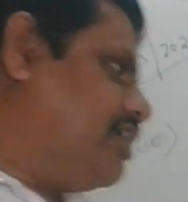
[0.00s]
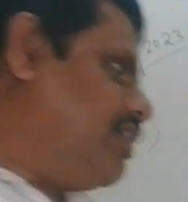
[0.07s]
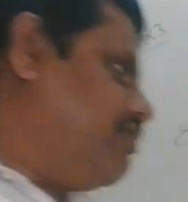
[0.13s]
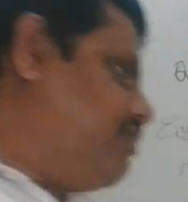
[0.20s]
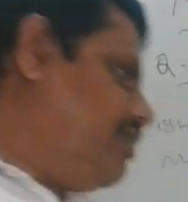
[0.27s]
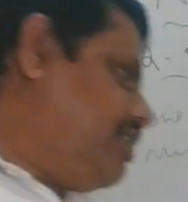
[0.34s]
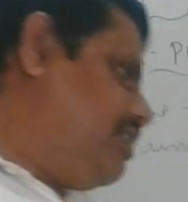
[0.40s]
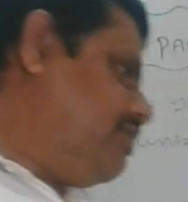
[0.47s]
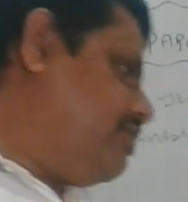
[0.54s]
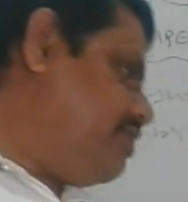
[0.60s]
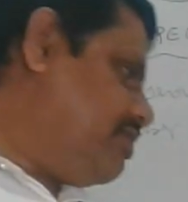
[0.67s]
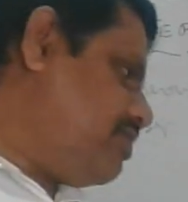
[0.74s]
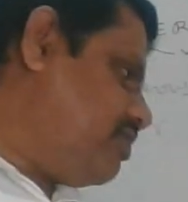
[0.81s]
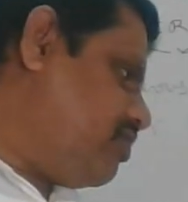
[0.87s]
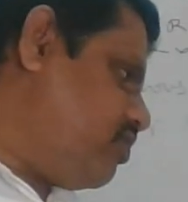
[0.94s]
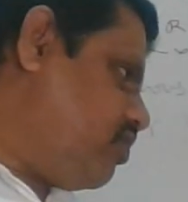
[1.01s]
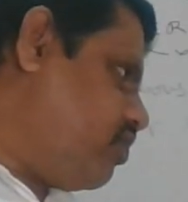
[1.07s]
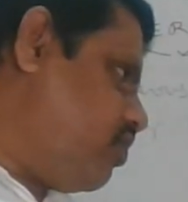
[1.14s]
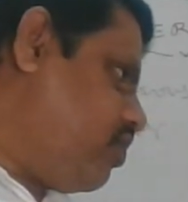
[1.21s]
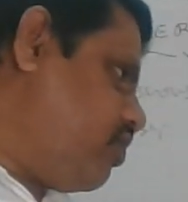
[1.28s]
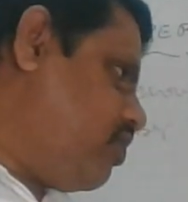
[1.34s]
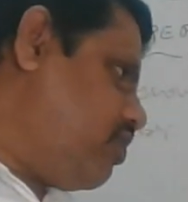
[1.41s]
every
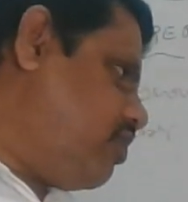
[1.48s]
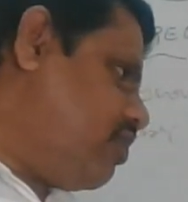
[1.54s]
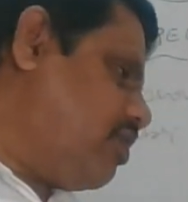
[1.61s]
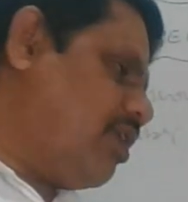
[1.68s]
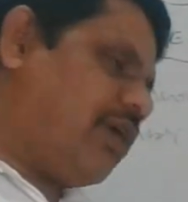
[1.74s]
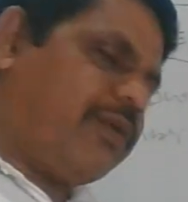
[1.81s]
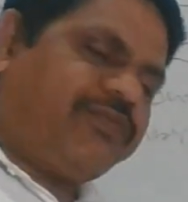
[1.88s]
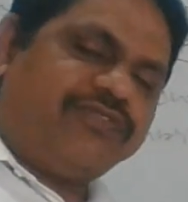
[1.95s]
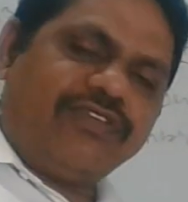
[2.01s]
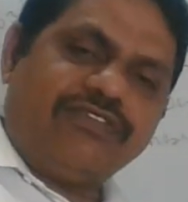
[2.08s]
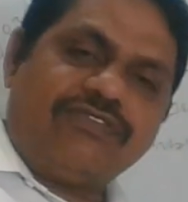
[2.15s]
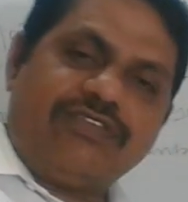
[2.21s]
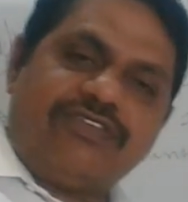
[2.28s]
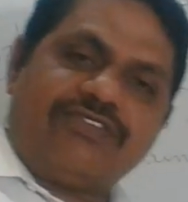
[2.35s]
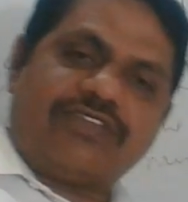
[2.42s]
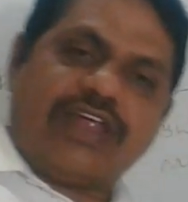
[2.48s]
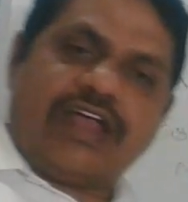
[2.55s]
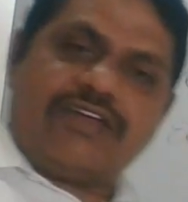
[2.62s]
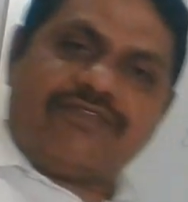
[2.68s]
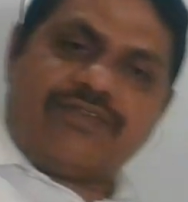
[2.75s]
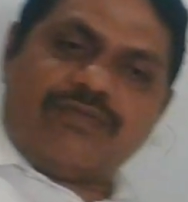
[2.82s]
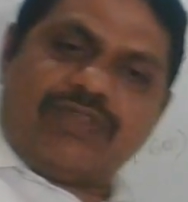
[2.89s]
options is
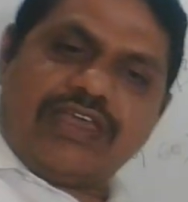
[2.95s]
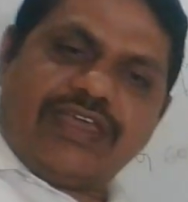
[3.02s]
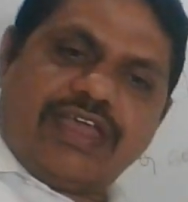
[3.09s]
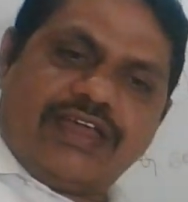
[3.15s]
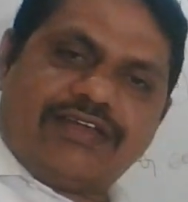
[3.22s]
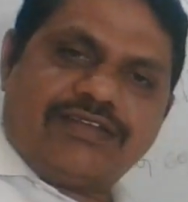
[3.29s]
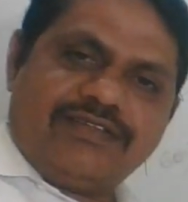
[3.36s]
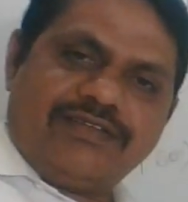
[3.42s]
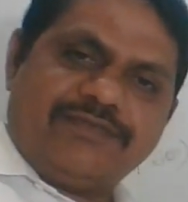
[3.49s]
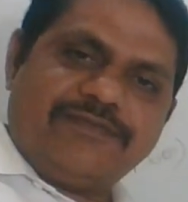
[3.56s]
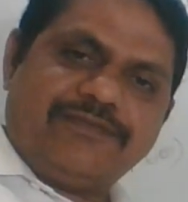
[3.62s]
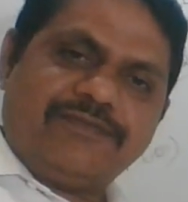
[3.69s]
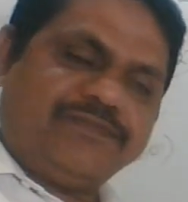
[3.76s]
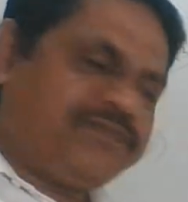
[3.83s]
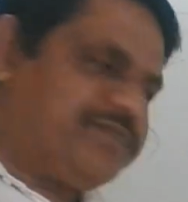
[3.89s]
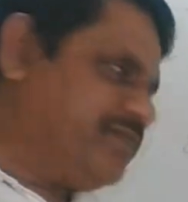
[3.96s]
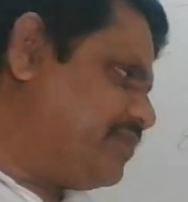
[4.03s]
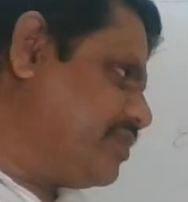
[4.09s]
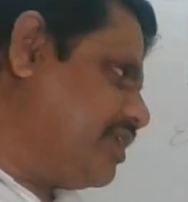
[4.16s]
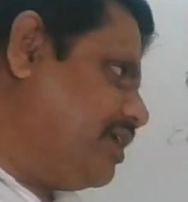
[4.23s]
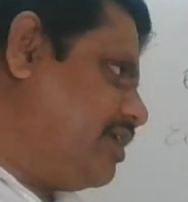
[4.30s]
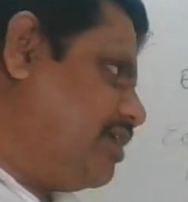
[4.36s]
start from the 8,
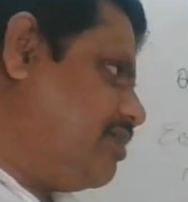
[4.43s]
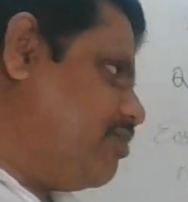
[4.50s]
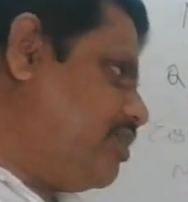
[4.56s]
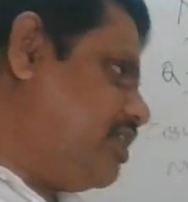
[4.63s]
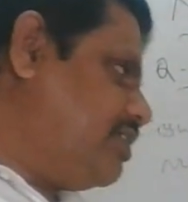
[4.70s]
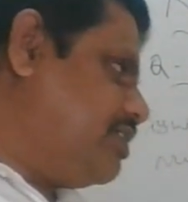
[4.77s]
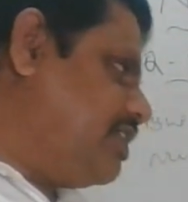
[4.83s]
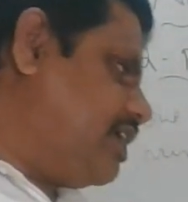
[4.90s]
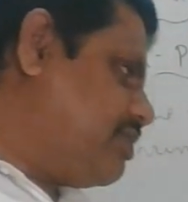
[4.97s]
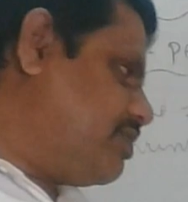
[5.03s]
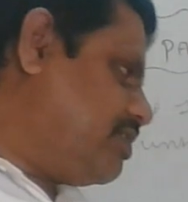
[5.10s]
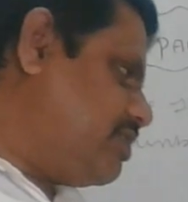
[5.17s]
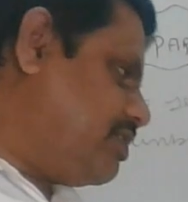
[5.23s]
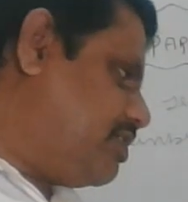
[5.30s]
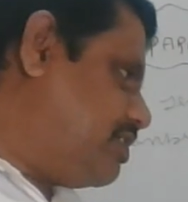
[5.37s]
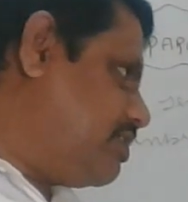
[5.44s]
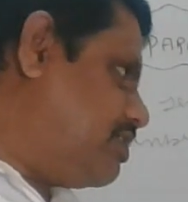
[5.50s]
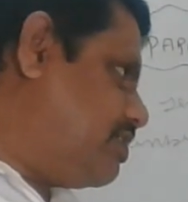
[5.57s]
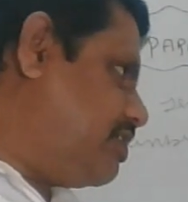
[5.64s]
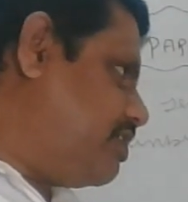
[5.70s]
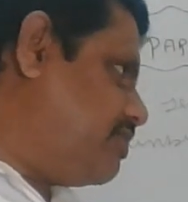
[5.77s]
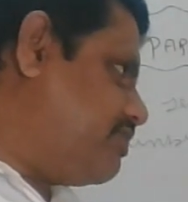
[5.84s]
but their
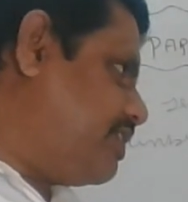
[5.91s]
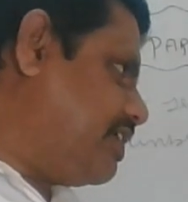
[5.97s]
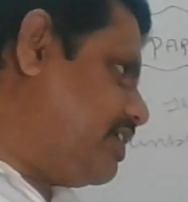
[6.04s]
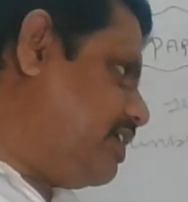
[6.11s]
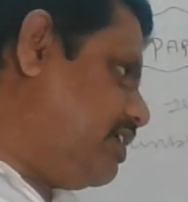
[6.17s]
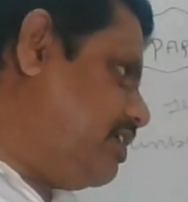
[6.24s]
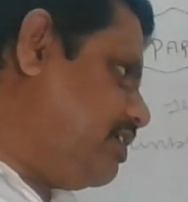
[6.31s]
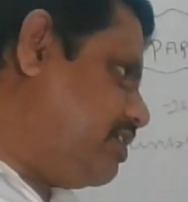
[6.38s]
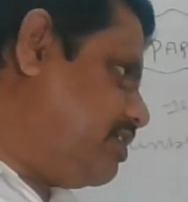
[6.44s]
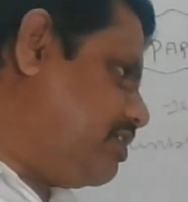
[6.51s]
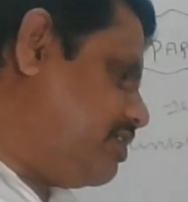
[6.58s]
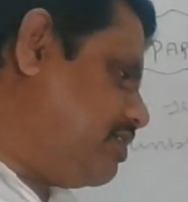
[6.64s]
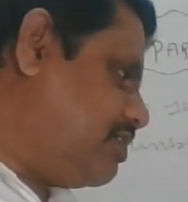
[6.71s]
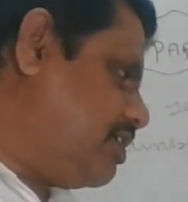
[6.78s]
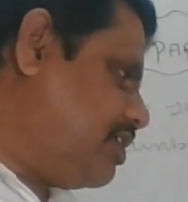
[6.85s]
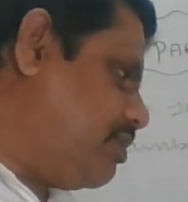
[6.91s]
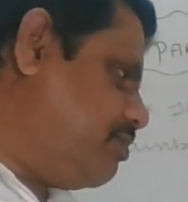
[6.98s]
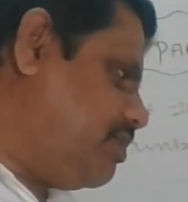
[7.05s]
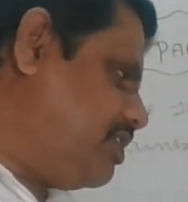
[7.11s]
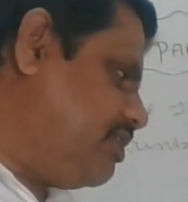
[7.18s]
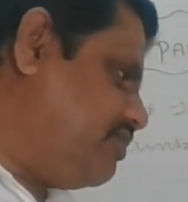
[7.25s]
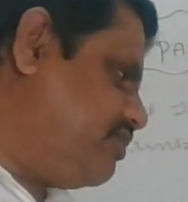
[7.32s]
second the
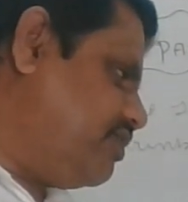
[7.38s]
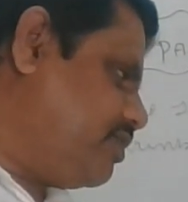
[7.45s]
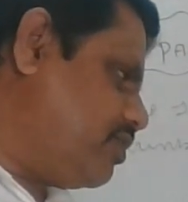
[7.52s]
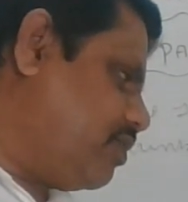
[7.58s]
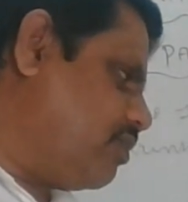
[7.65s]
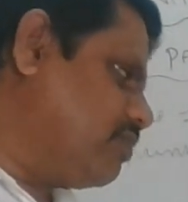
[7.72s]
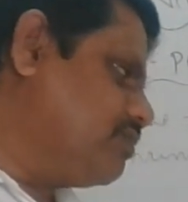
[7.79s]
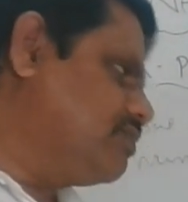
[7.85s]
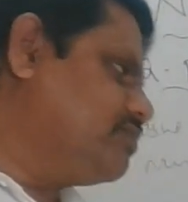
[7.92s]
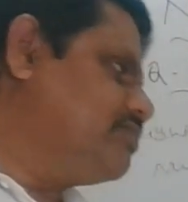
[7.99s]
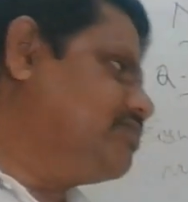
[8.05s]
number is 0.